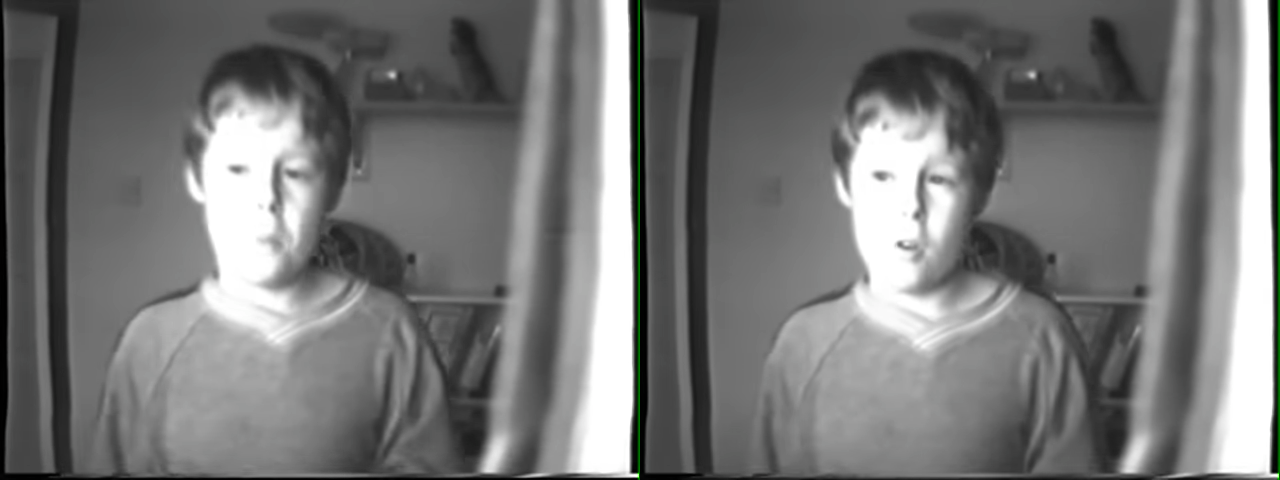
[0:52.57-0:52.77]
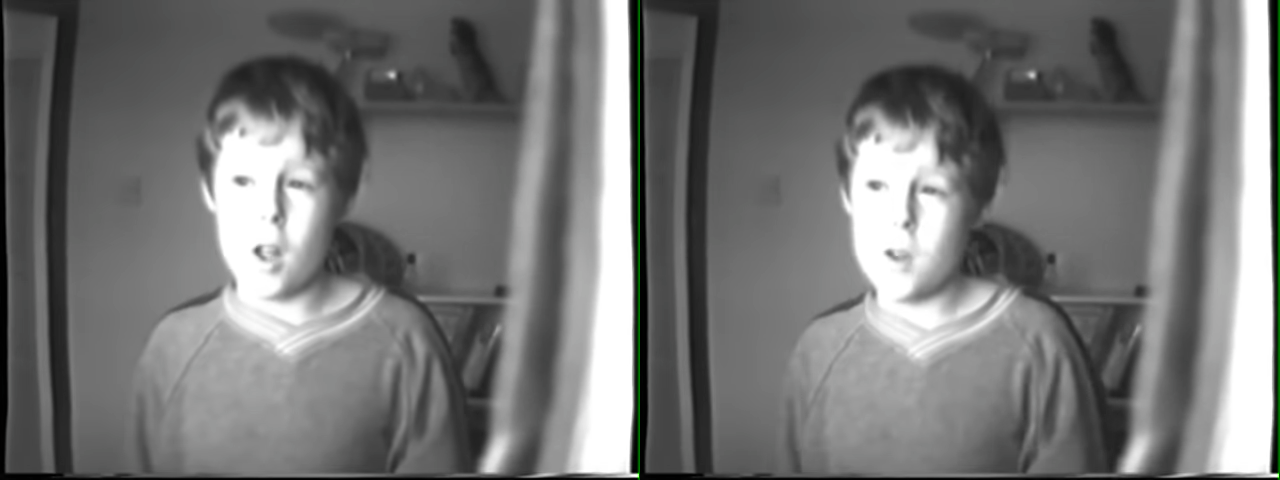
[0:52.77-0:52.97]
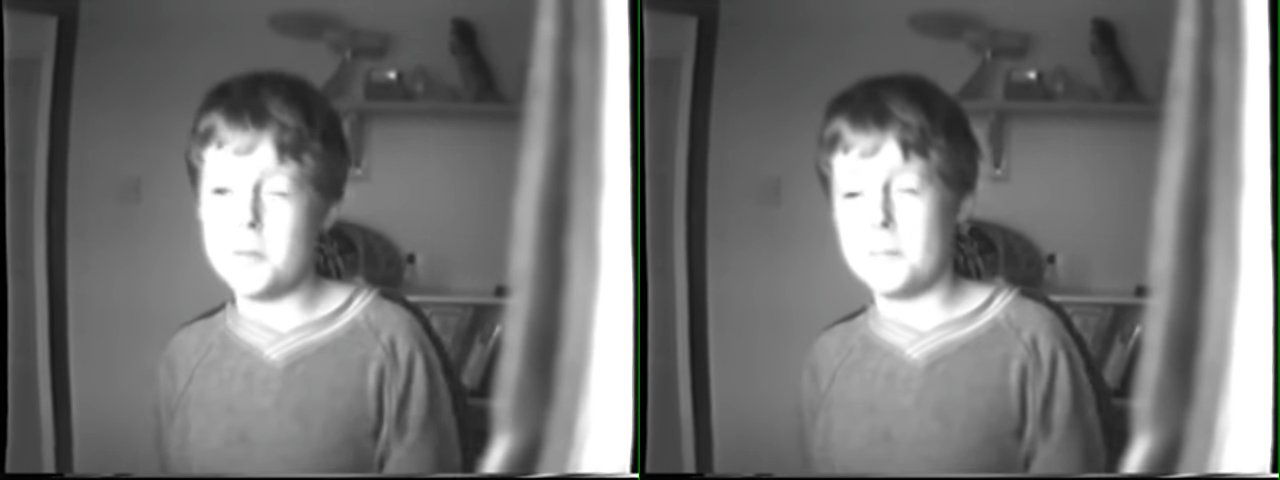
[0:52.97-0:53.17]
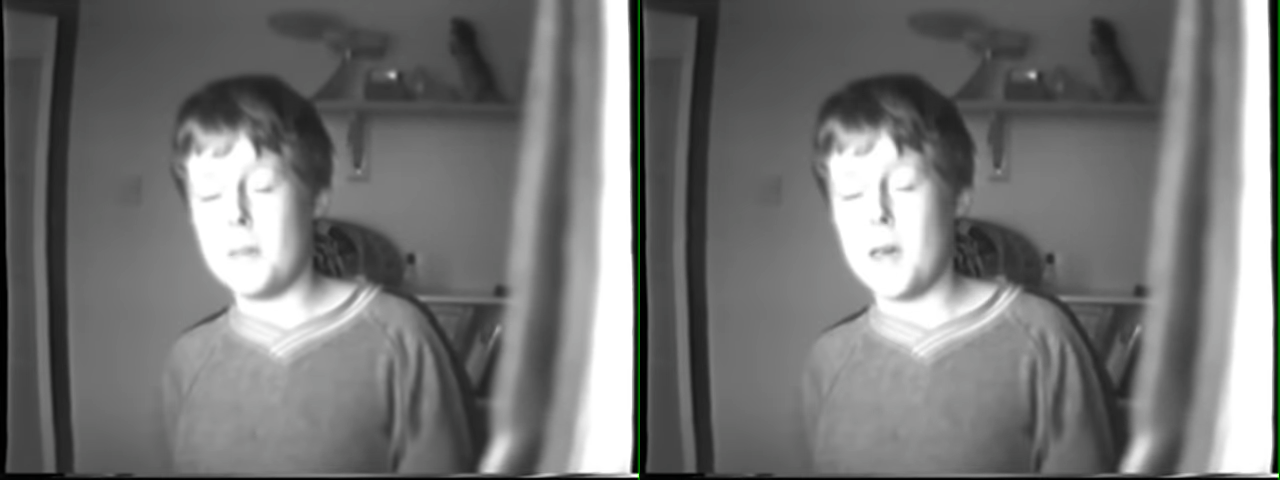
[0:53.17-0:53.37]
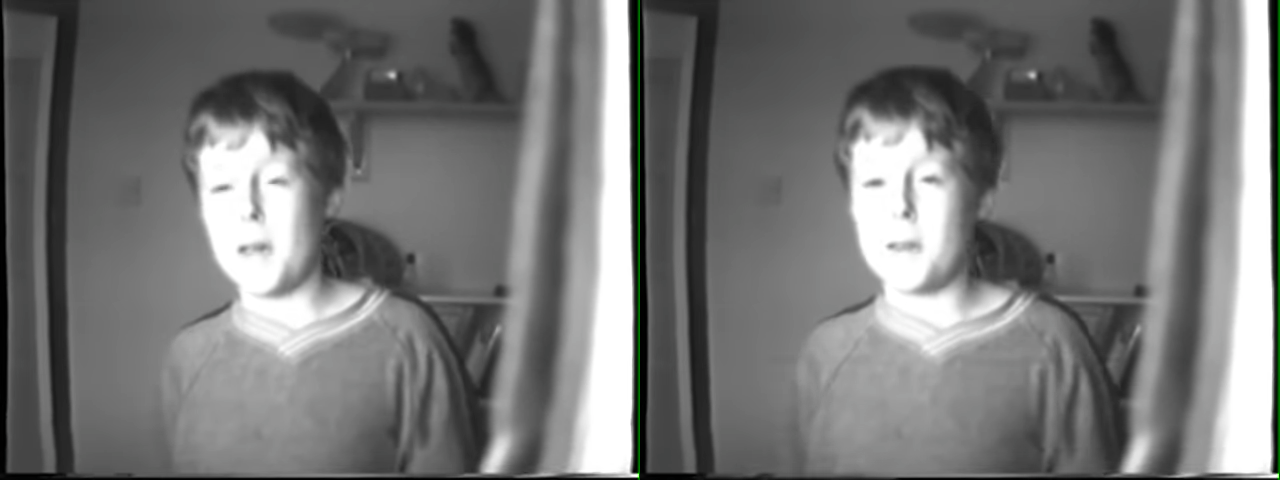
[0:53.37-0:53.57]

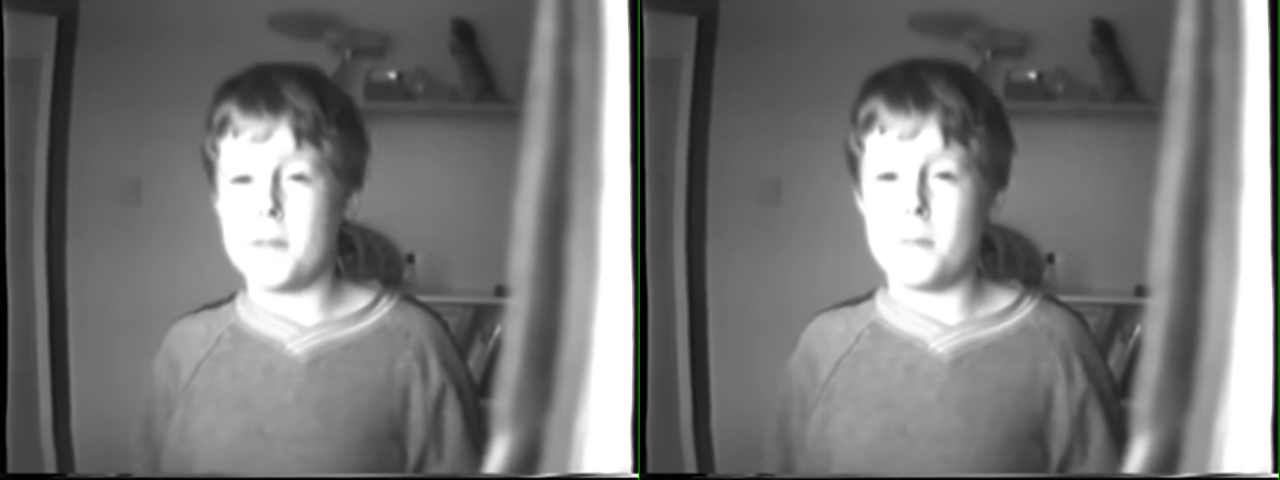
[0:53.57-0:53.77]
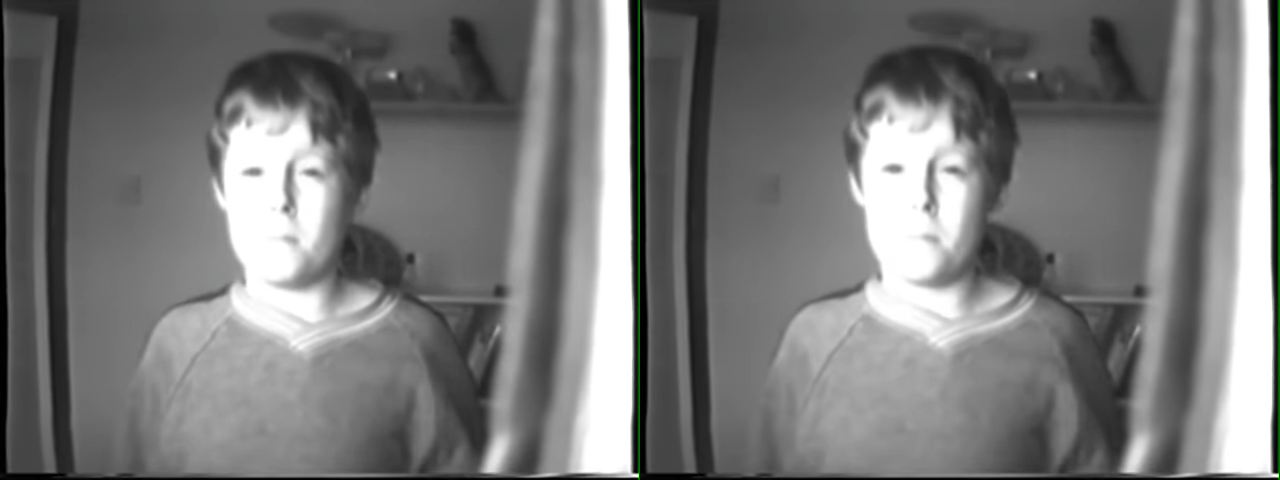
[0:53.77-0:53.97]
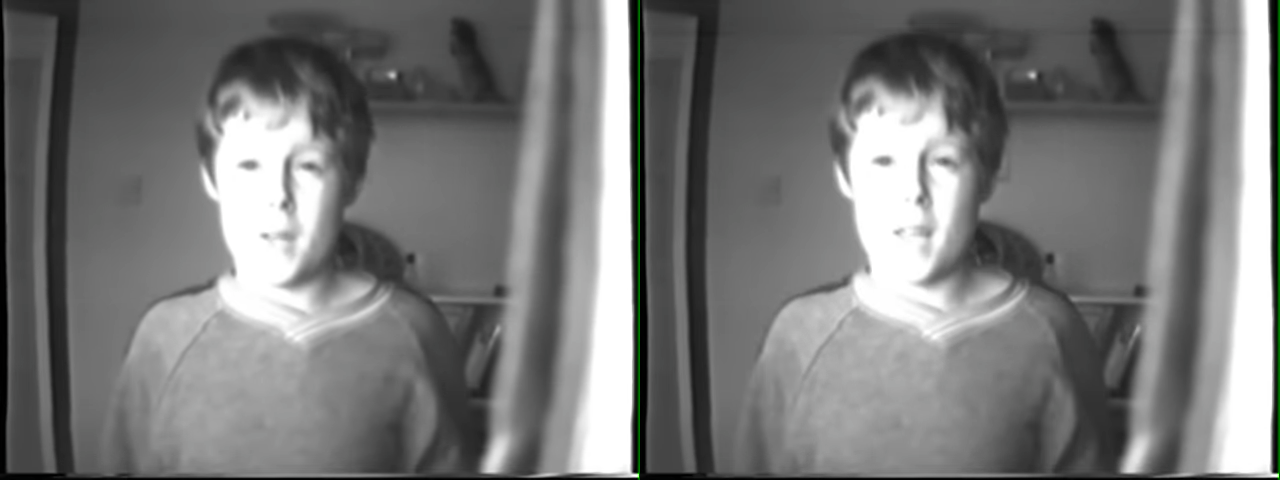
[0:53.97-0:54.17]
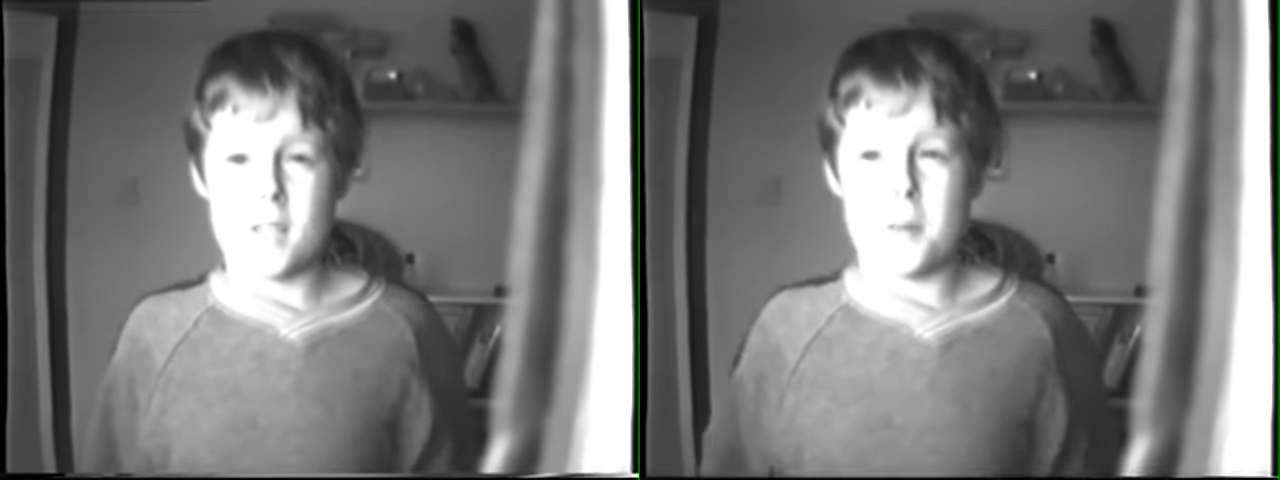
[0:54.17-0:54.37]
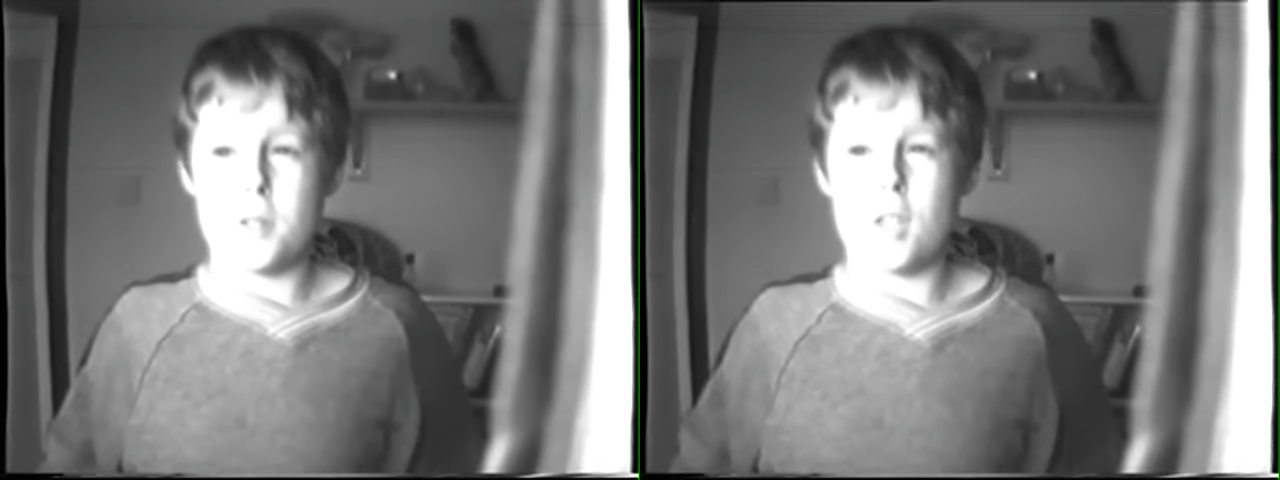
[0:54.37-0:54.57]
Tomorrow, in
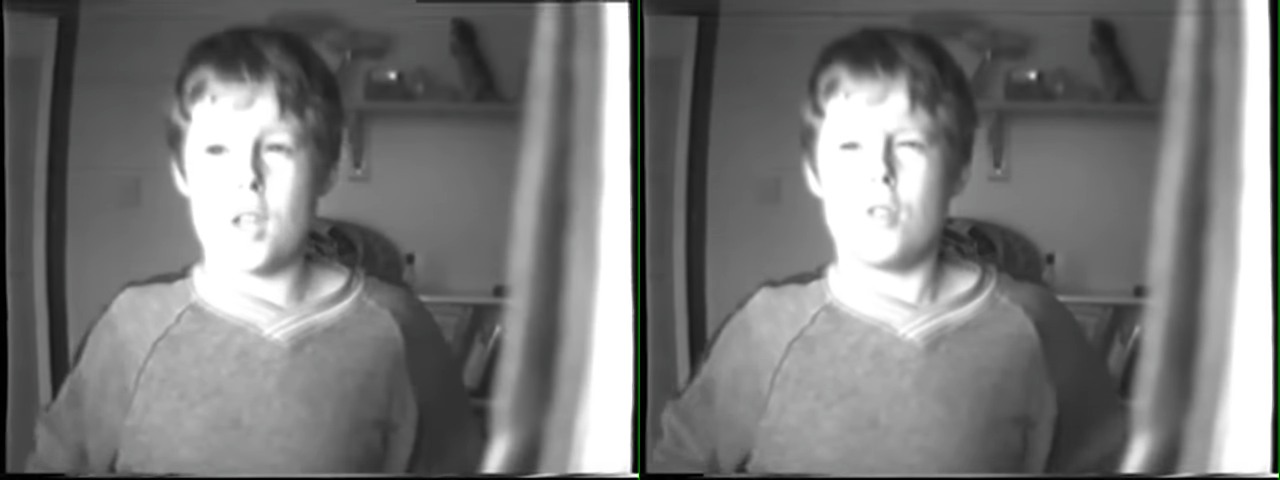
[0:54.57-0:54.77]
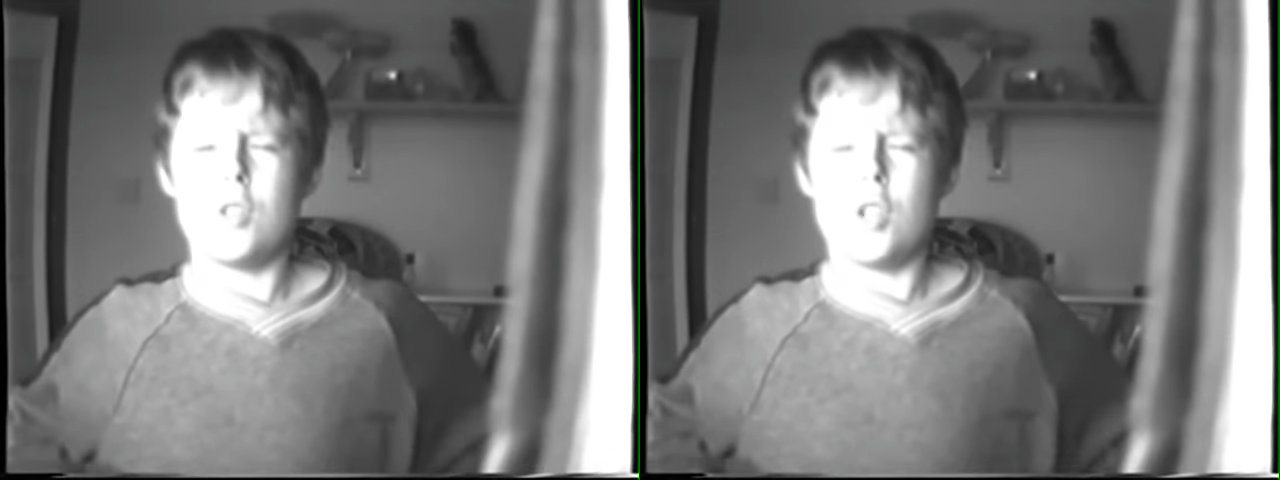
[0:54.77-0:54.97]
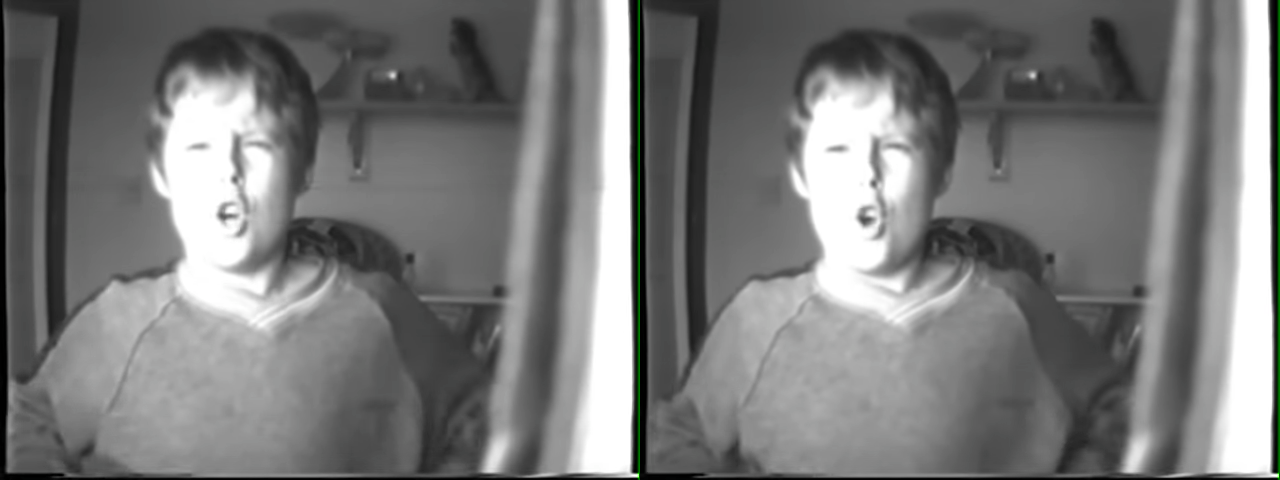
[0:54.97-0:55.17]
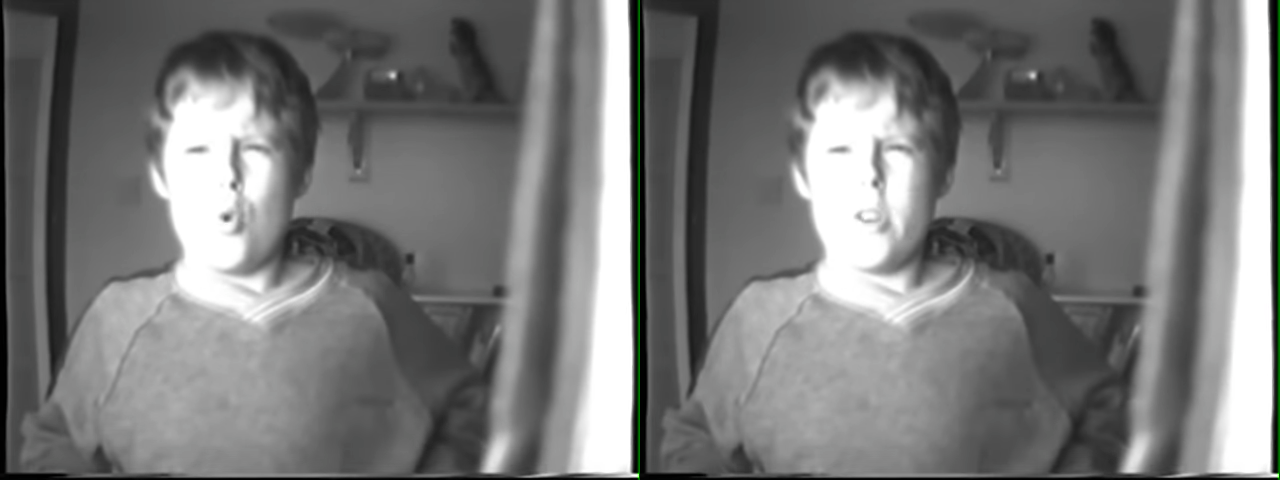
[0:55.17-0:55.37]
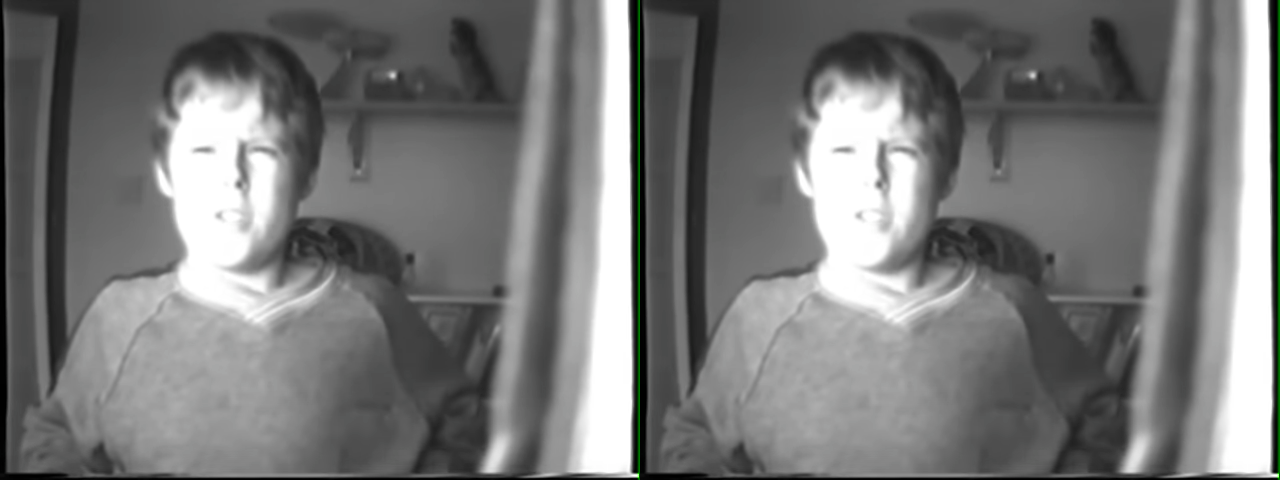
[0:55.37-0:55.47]
the next episode,